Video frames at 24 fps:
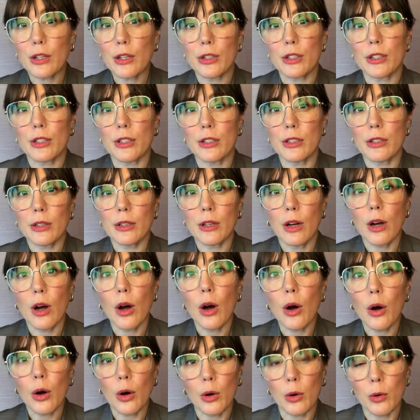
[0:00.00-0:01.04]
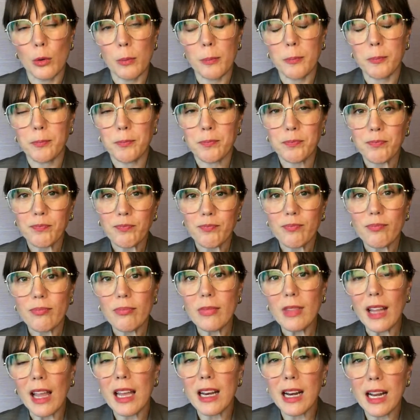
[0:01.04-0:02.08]
good home.
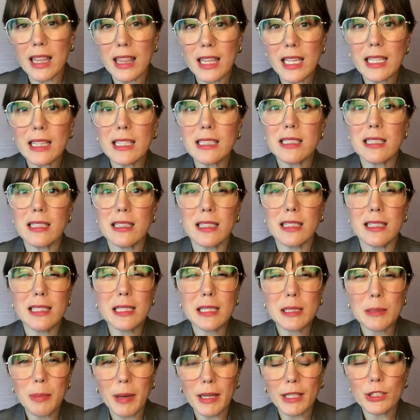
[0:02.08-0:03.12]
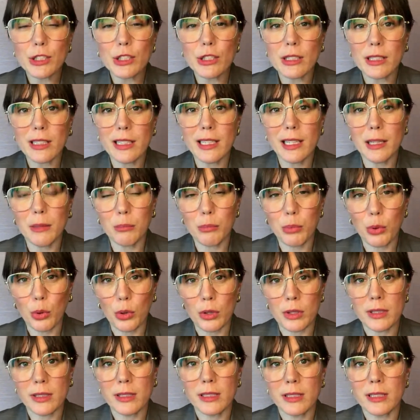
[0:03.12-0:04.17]
And I think this is especially
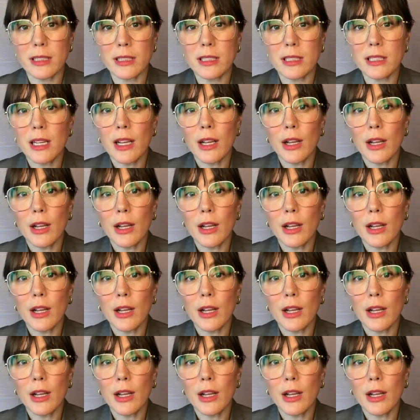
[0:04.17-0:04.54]
important